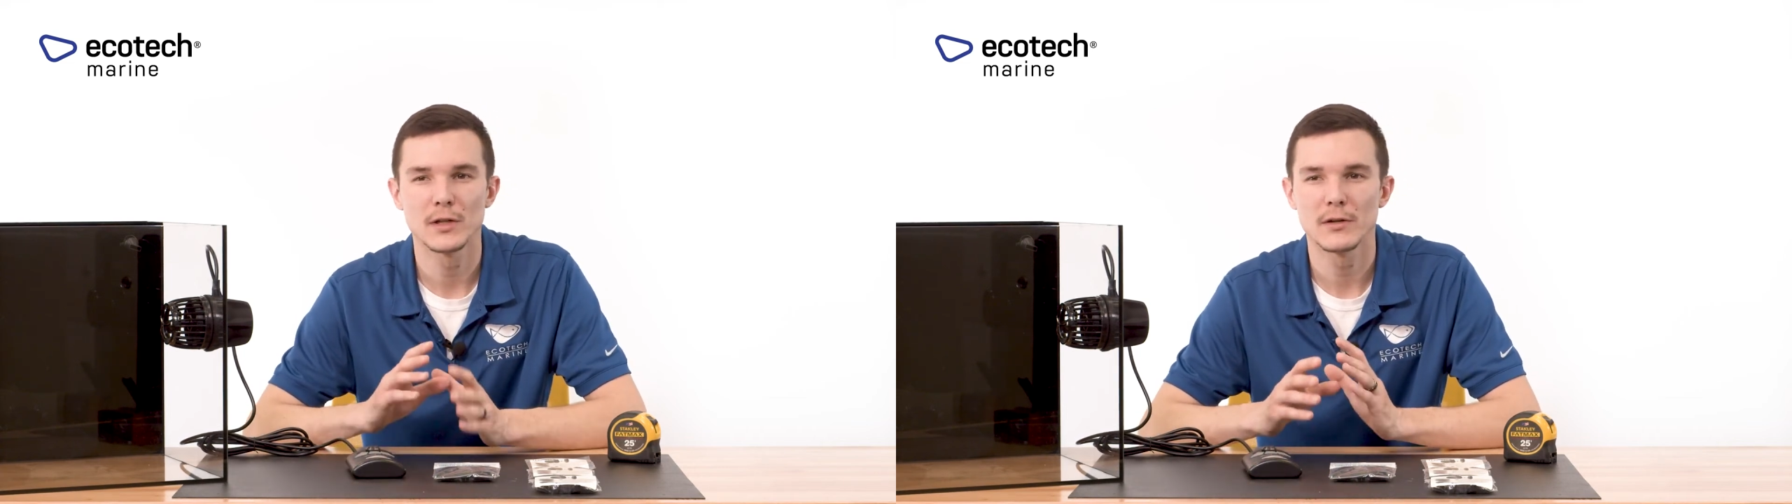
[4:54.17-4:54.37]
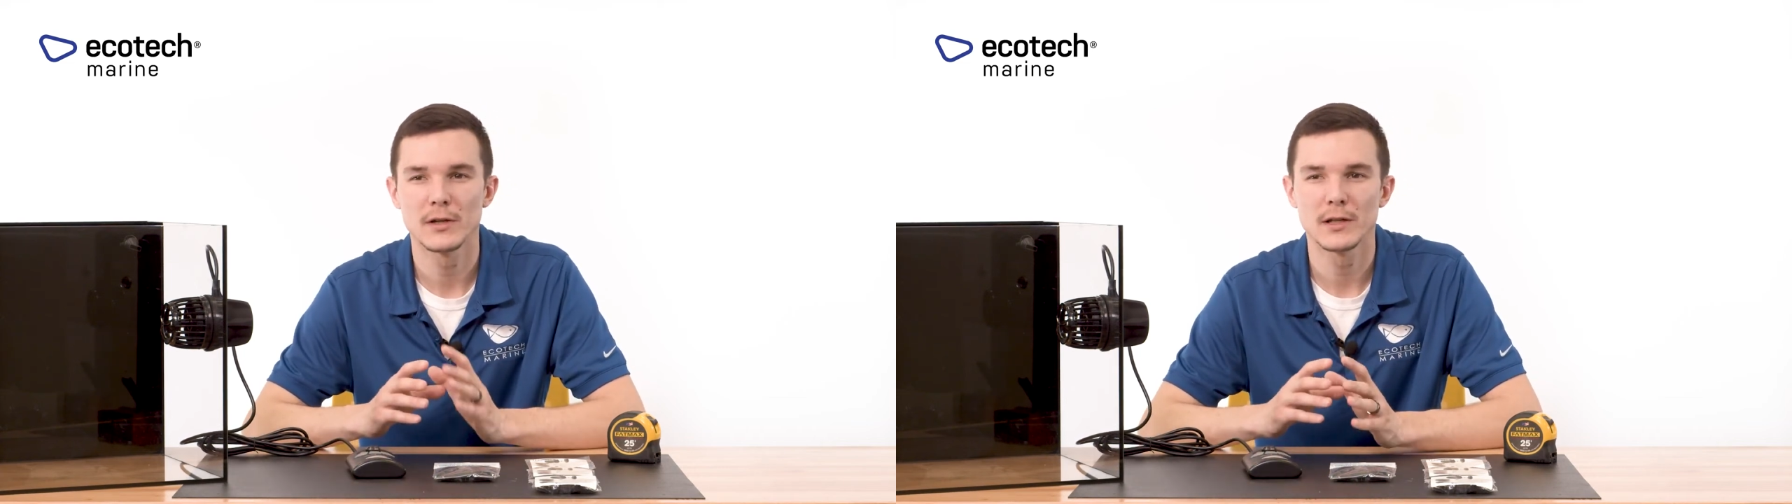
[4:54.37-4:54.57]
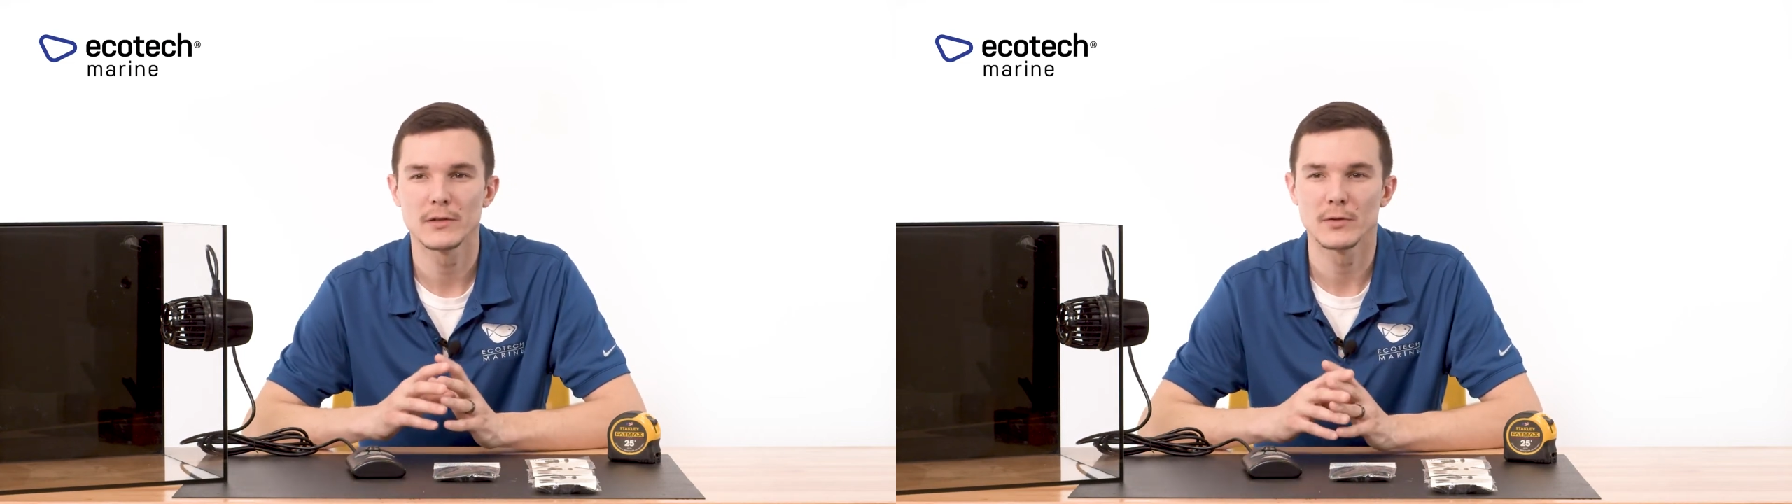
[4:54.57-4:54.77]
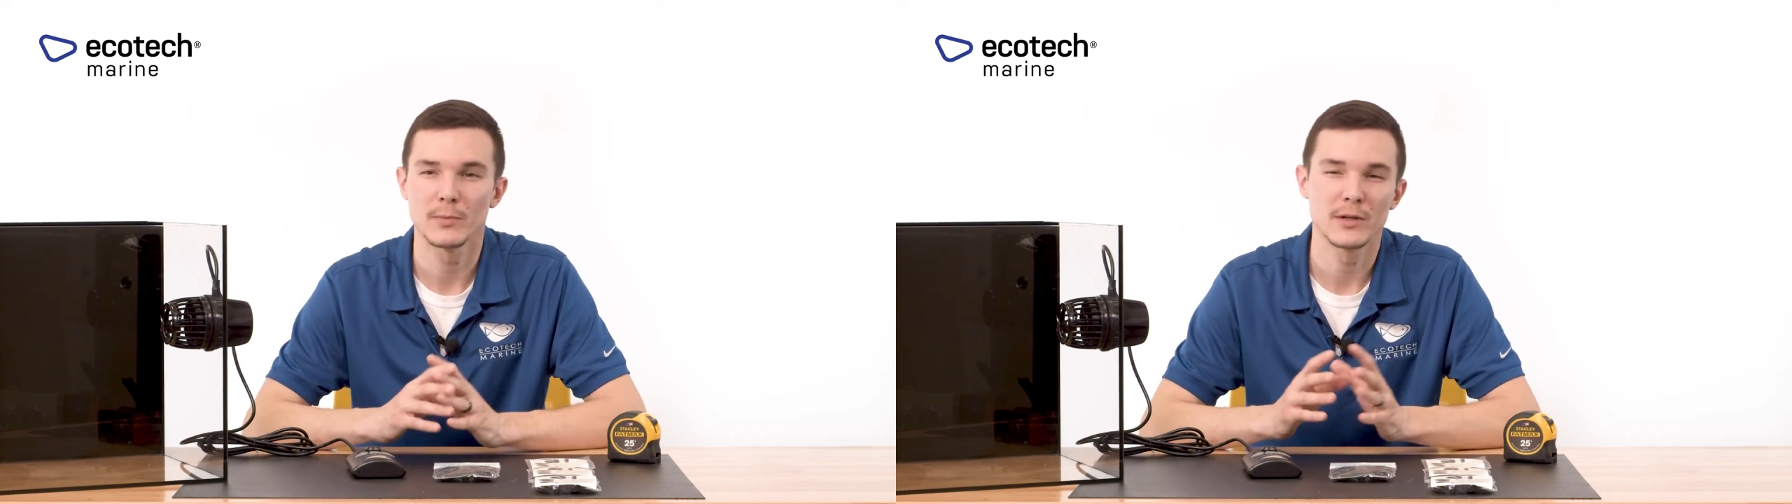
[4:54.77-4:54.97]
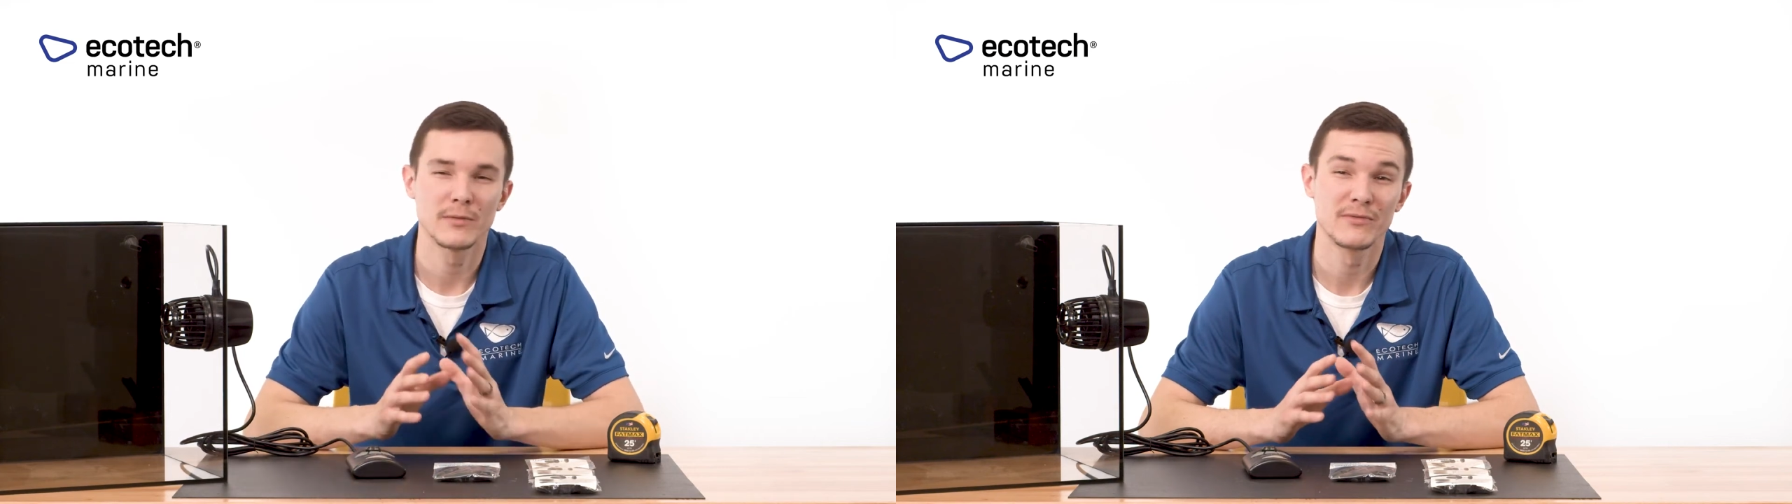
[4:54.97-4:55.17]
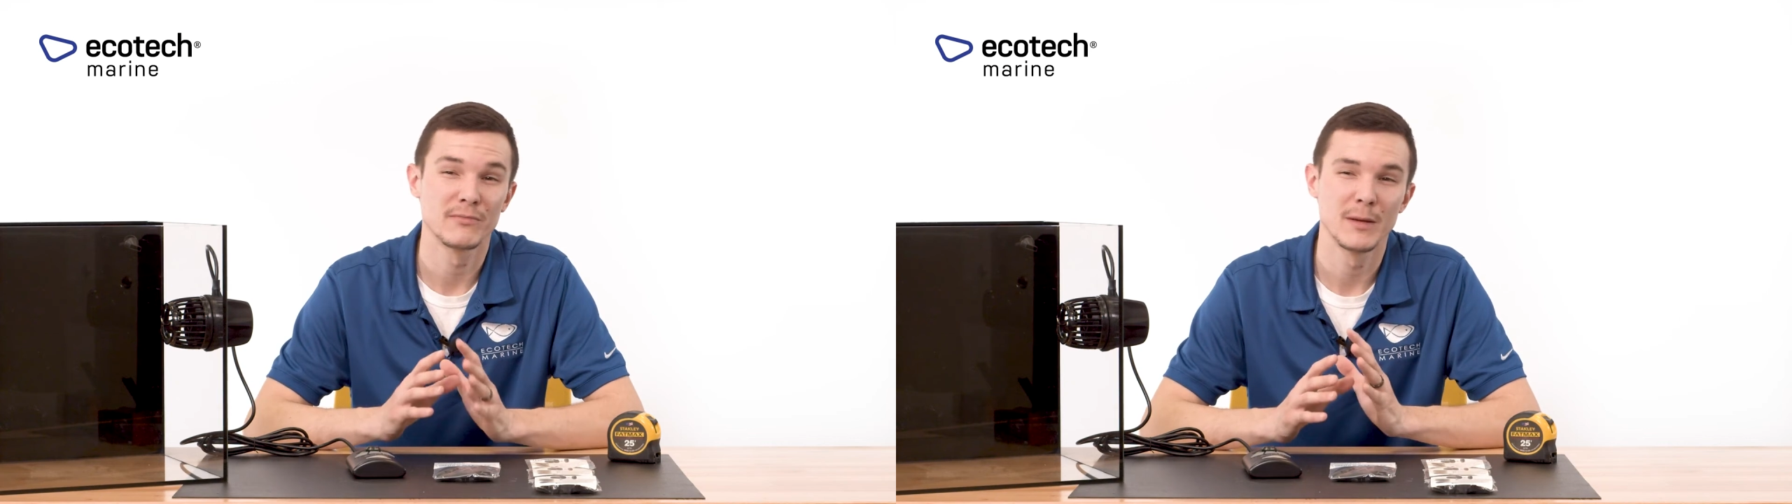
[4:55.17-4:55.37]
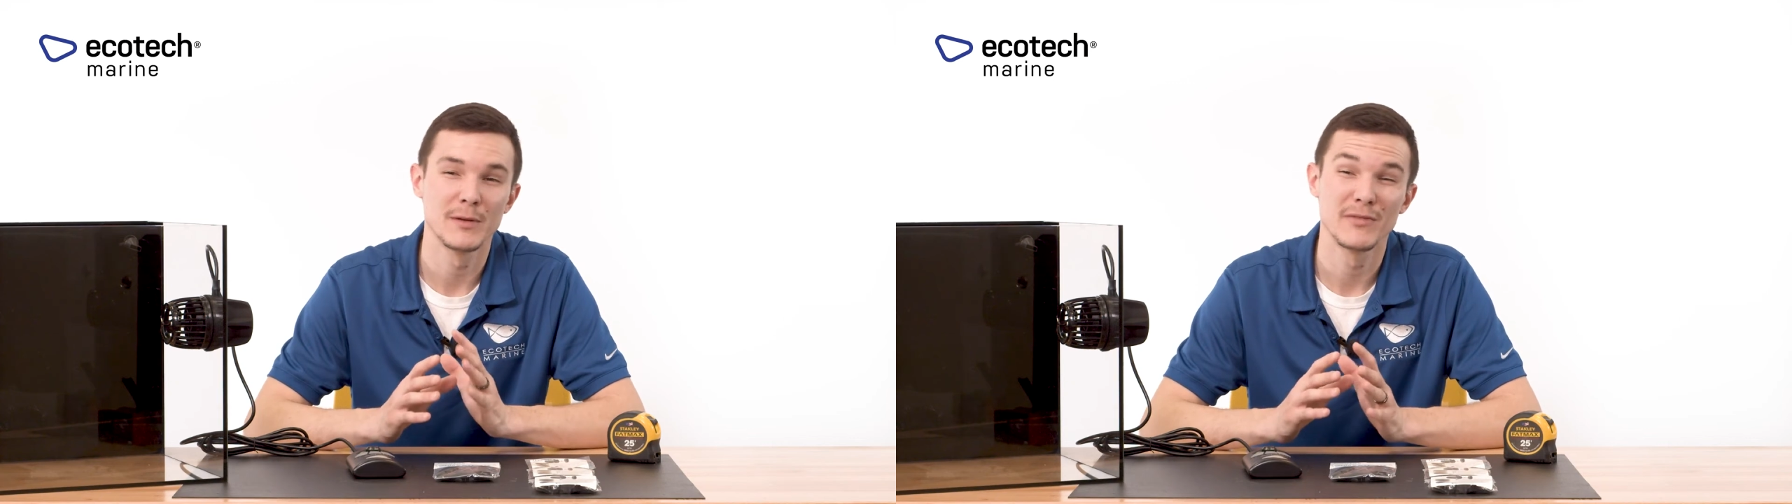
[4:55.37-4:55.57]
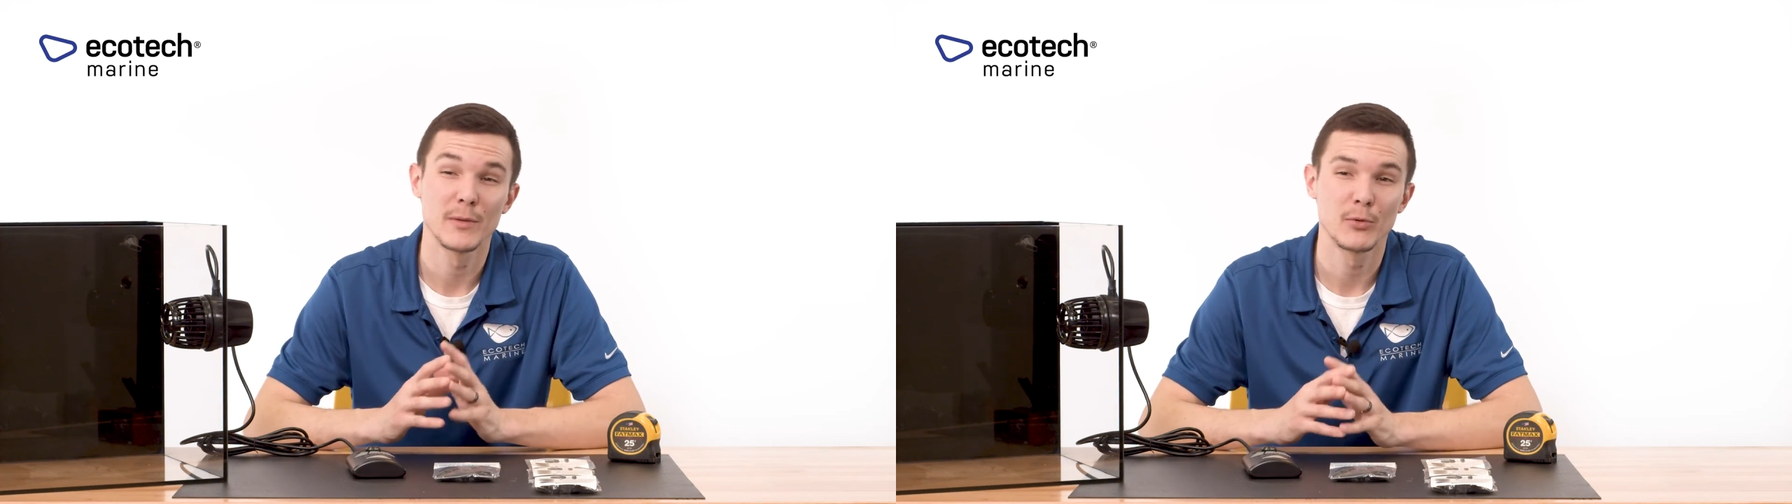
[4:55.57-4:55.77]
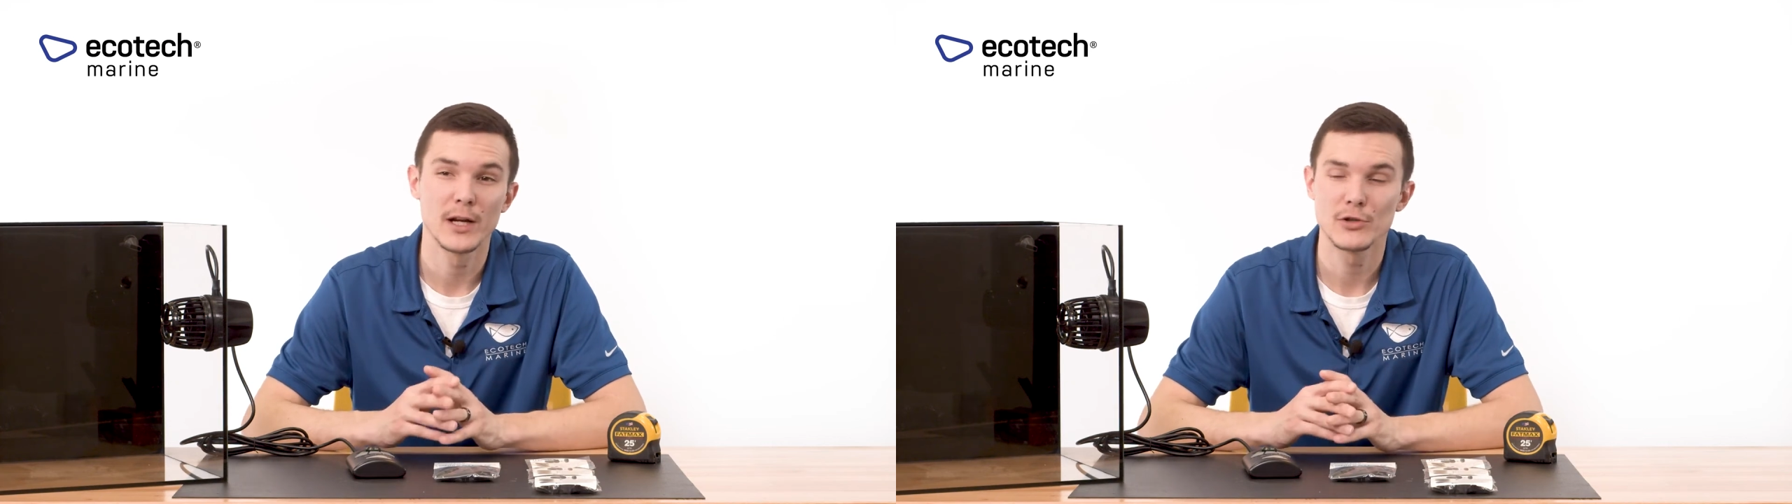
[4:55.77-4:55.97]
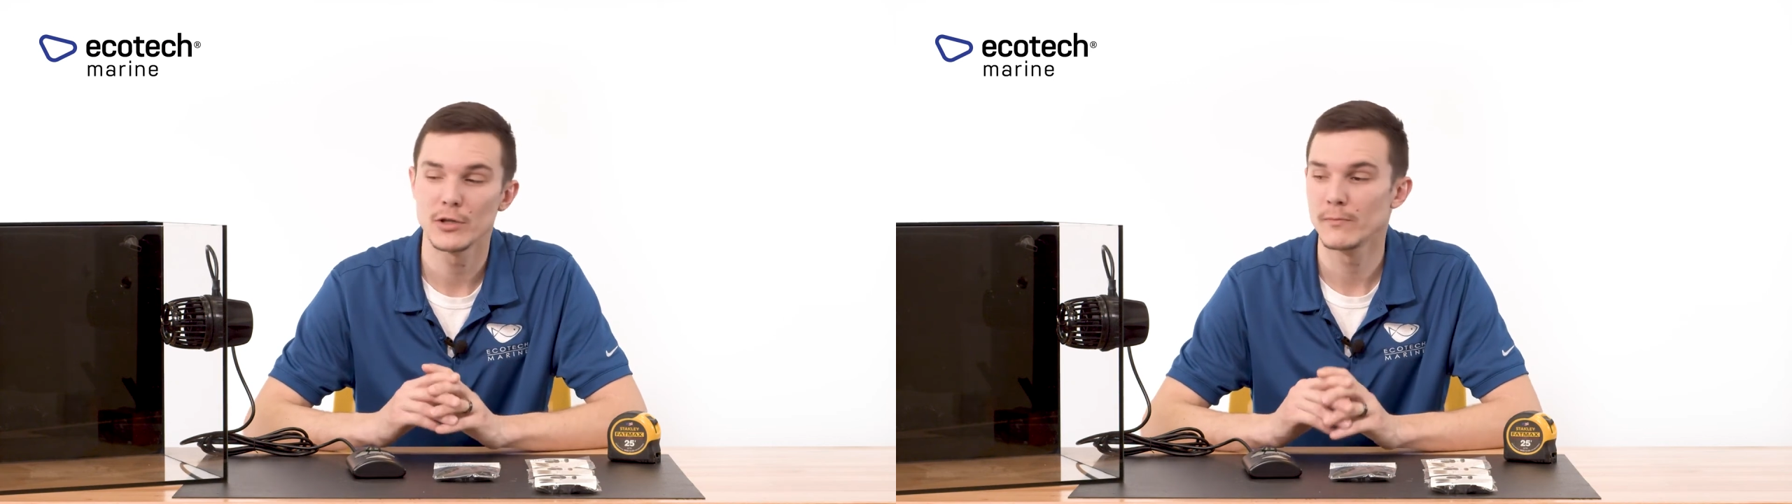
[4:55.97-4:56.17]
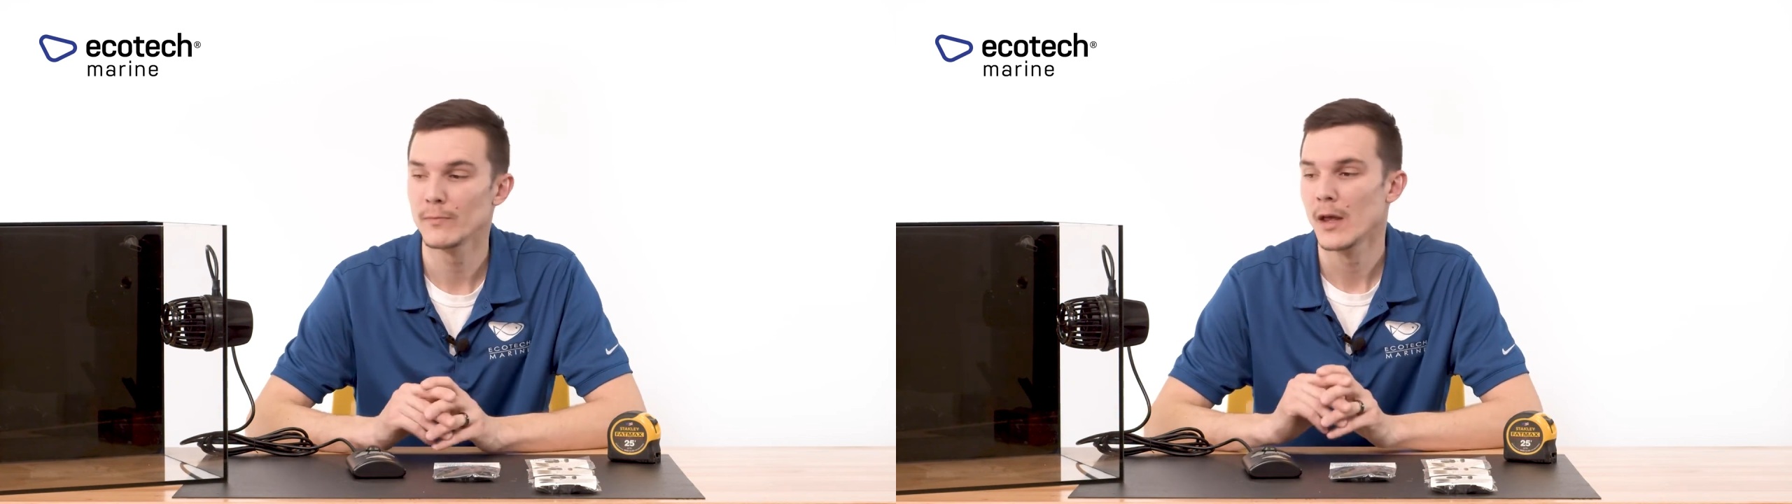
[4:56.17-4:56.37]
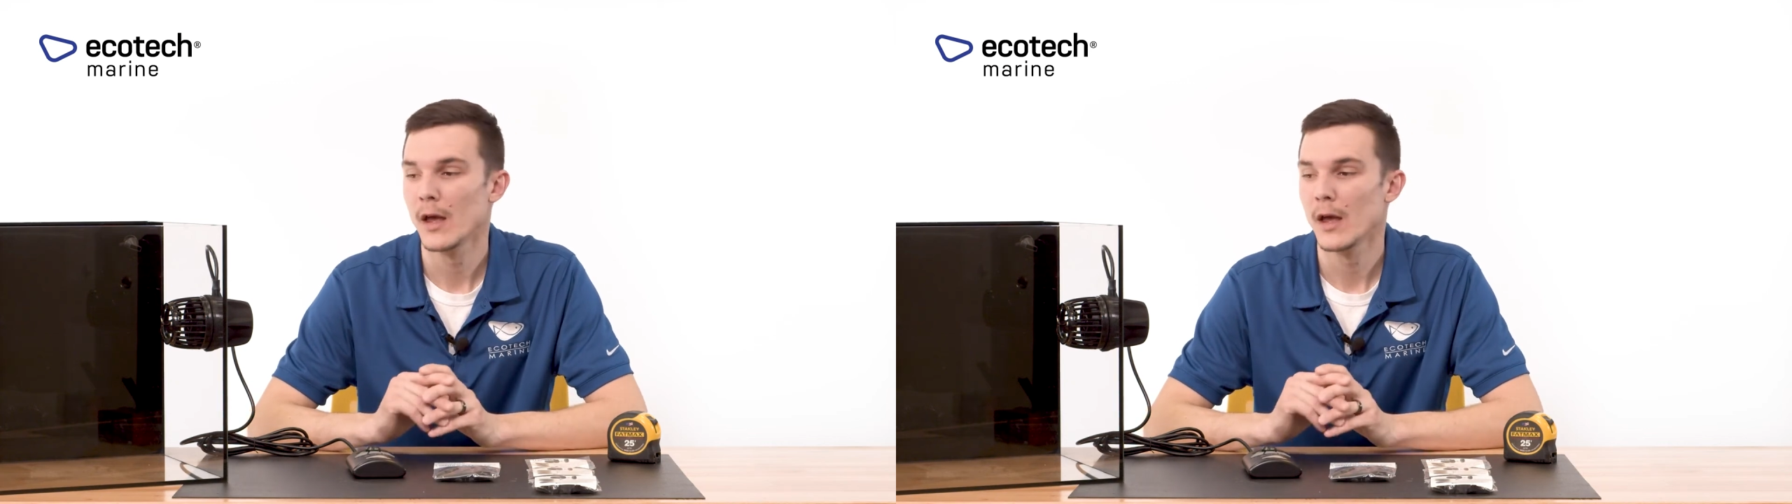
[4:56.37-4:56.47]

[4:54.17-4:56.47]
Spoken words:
hear any a little bit of maybe vibration,